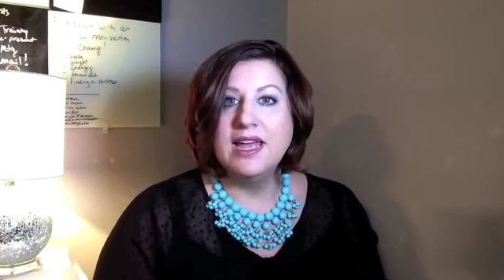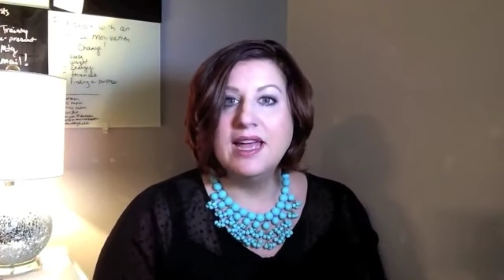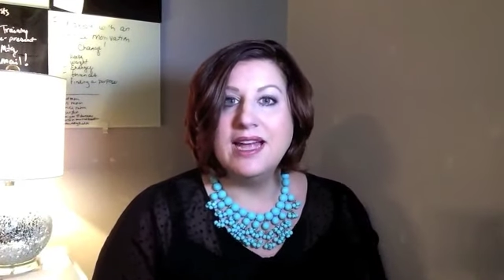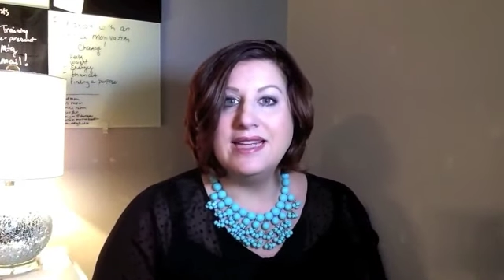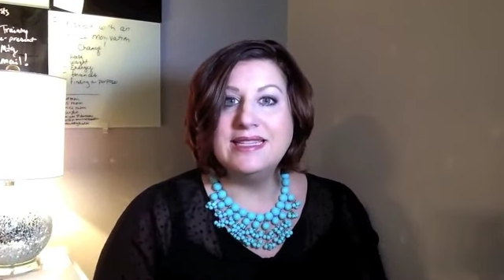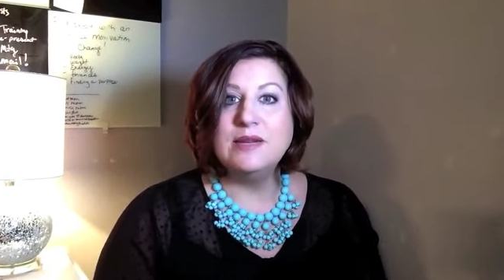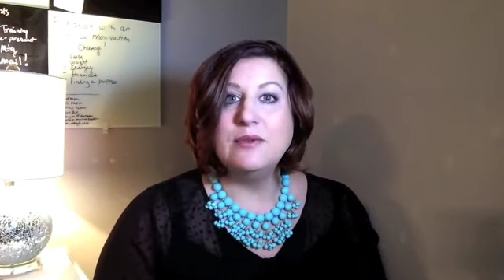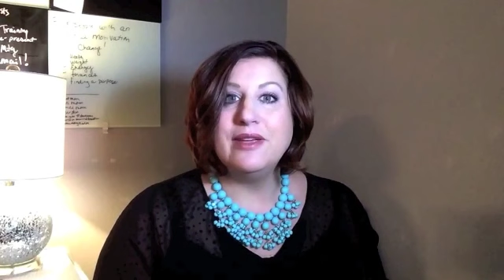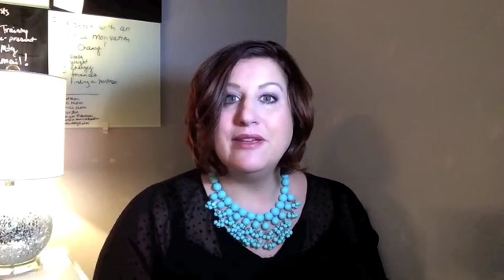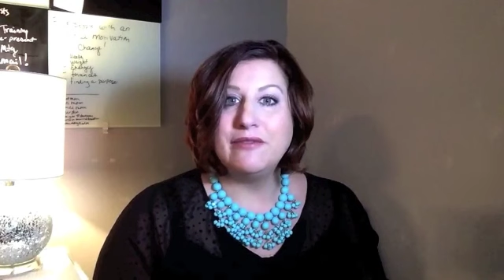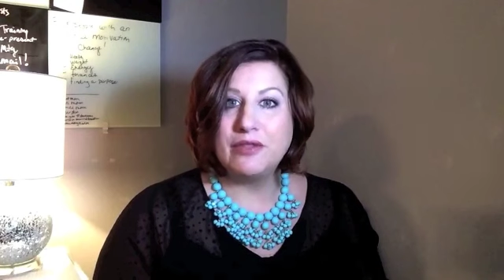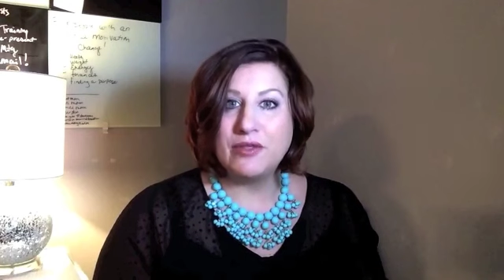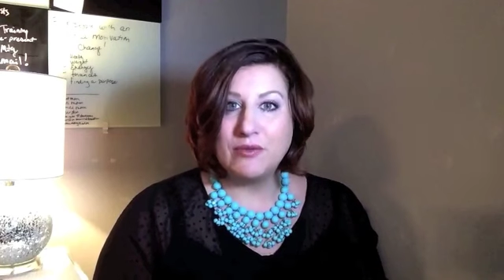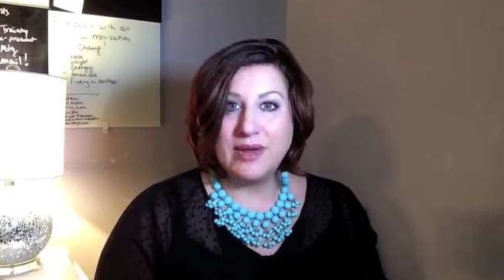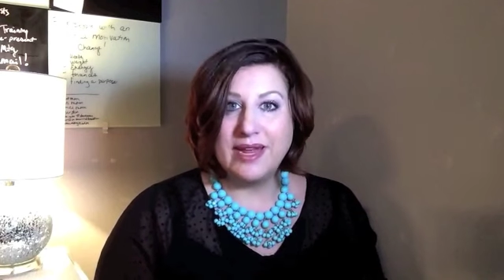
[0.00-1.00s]
I say we
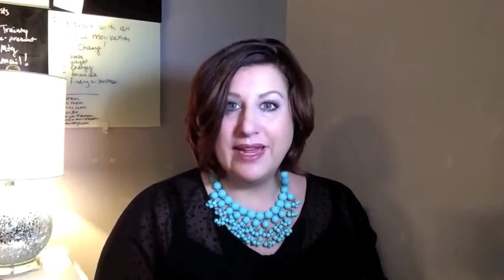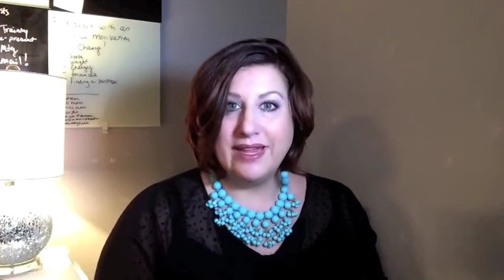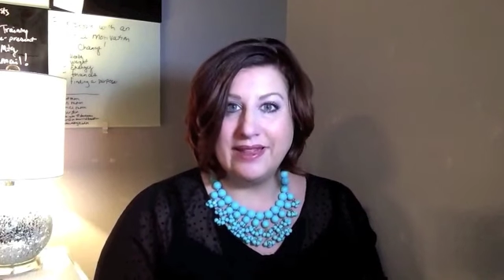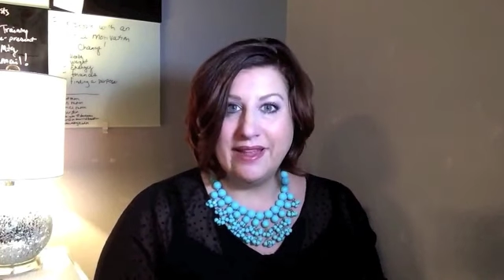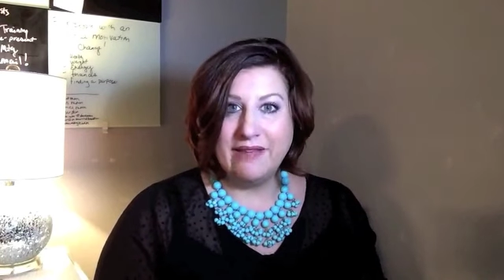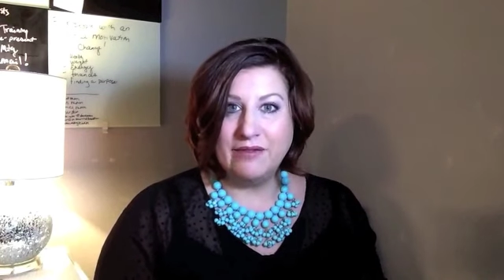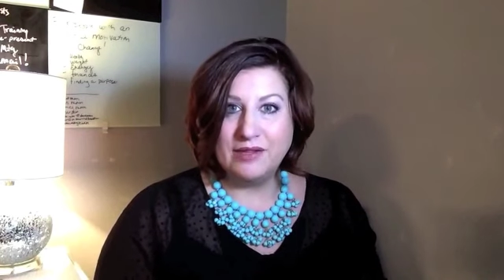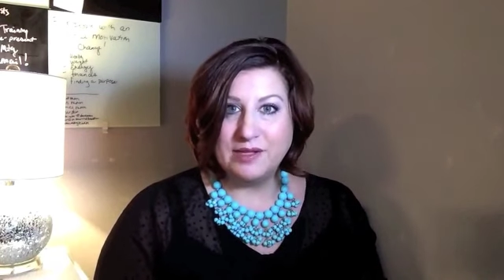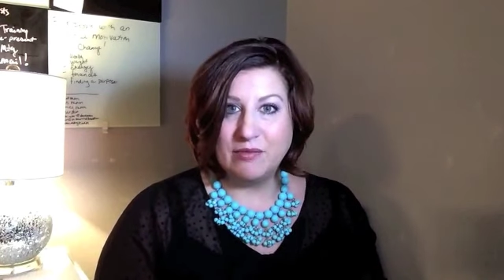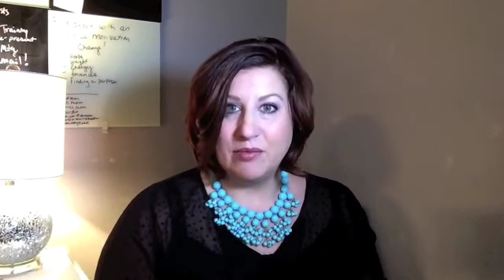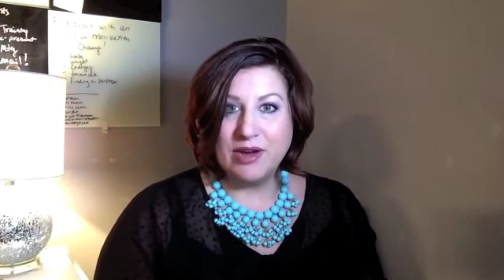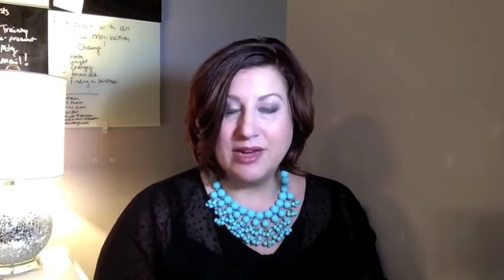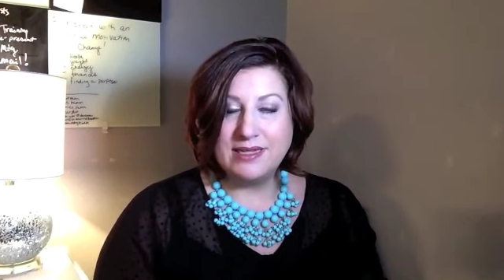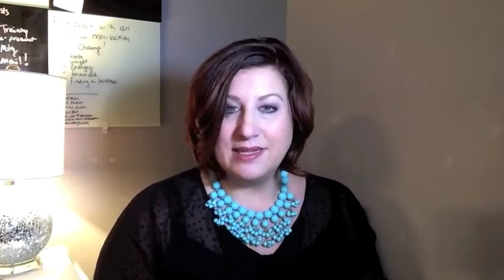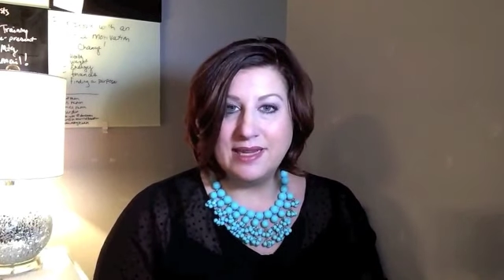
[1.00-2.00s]
have three levels of
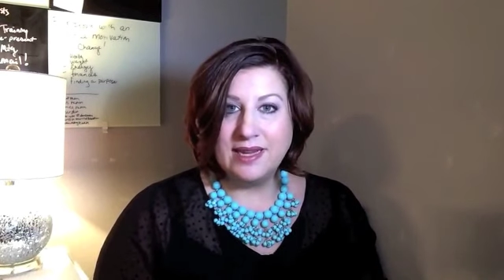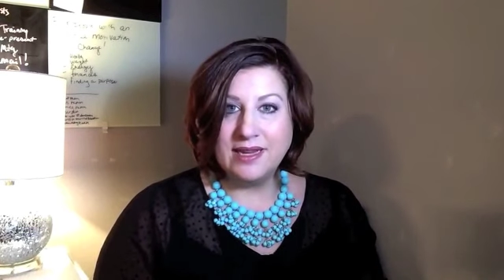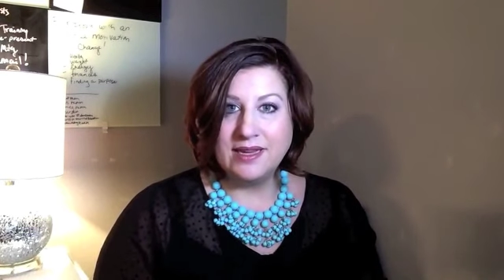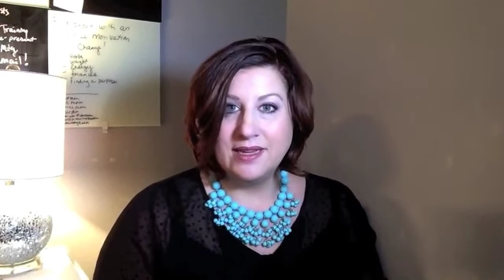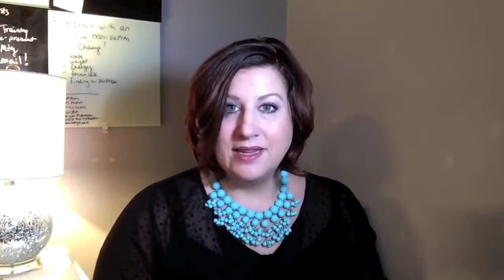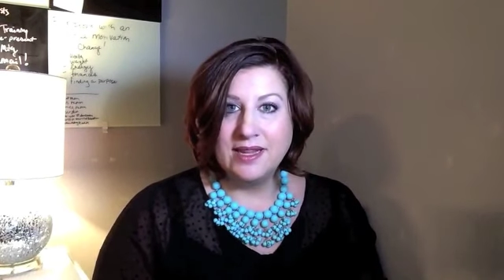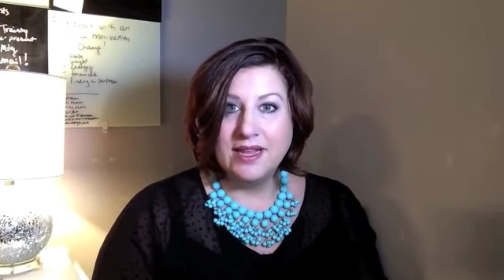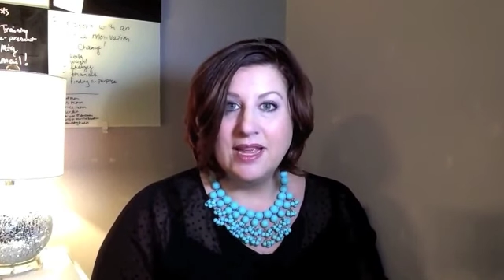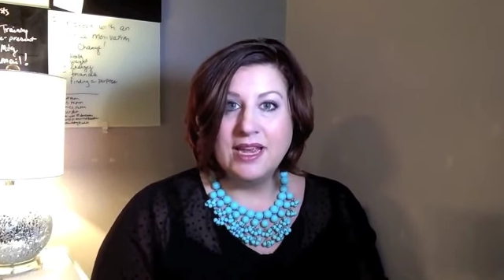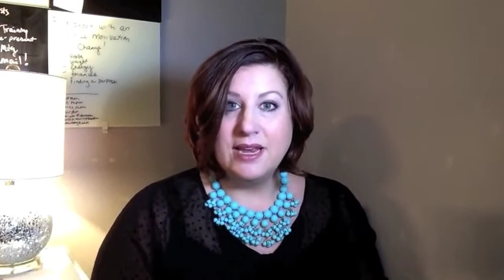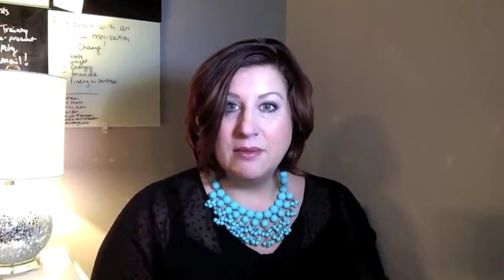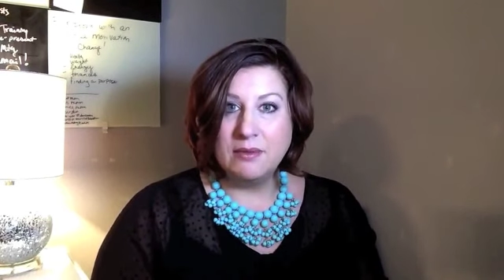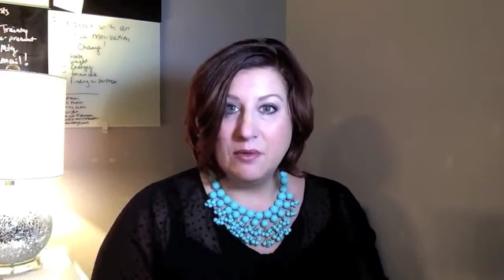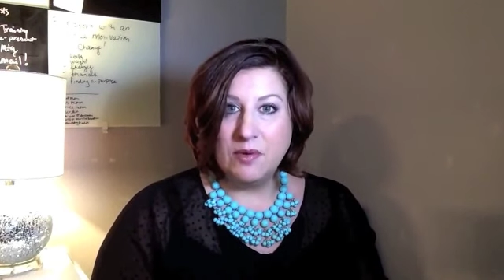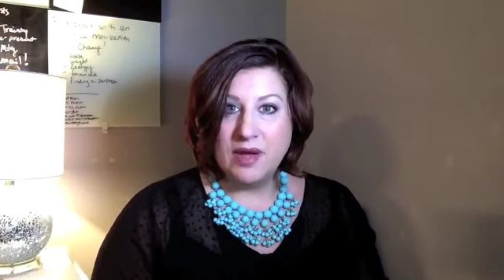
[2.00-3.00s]
pricing.
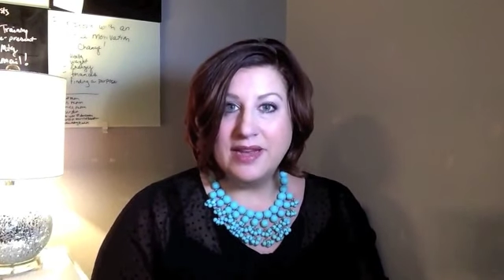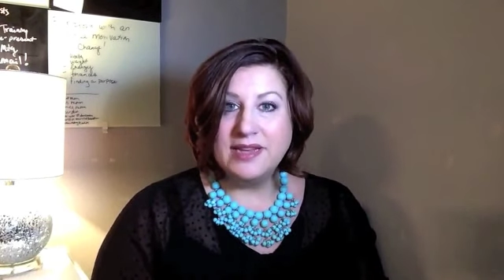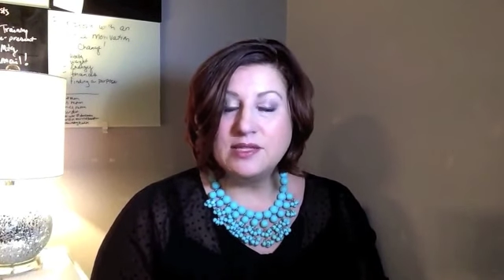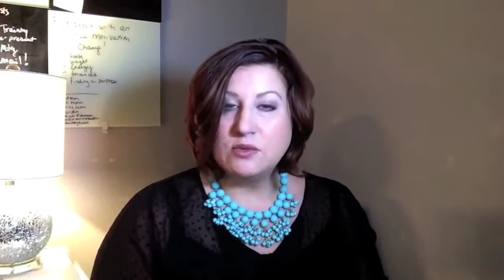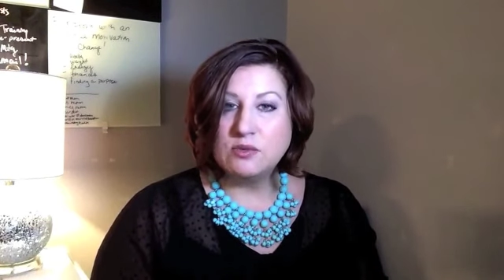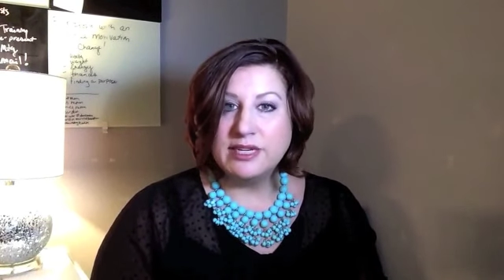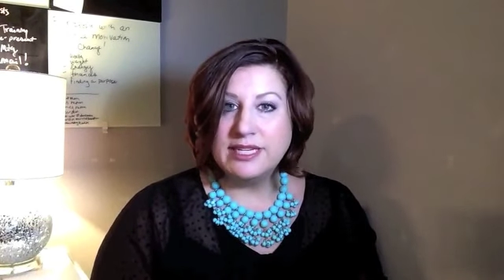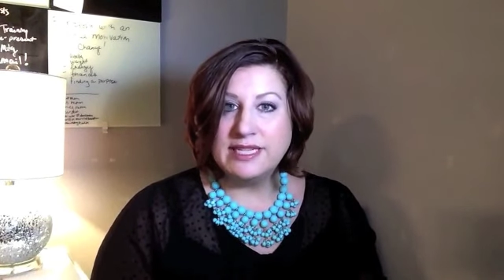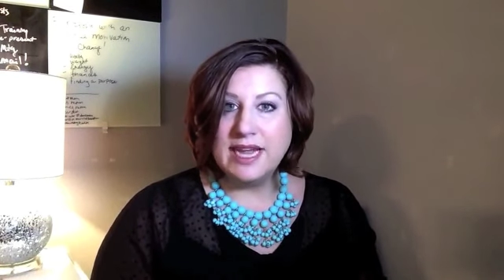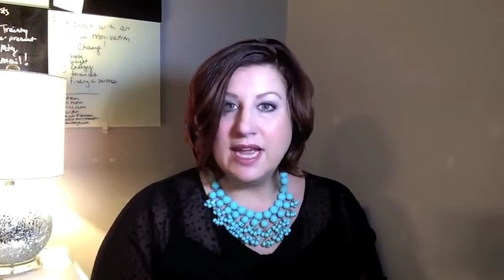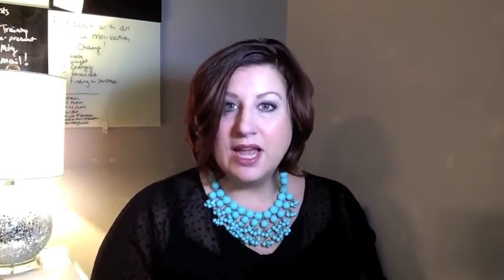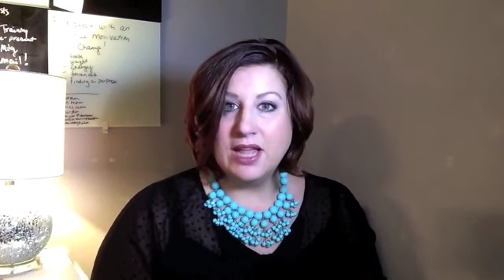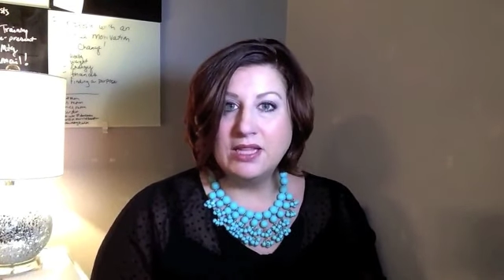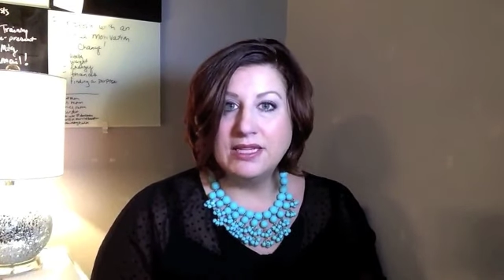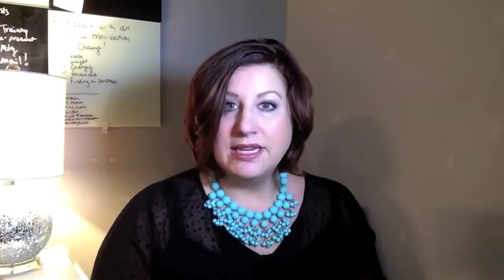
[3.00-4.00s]
Number one is
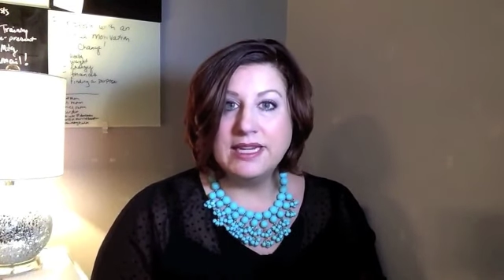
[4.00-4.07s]
retail.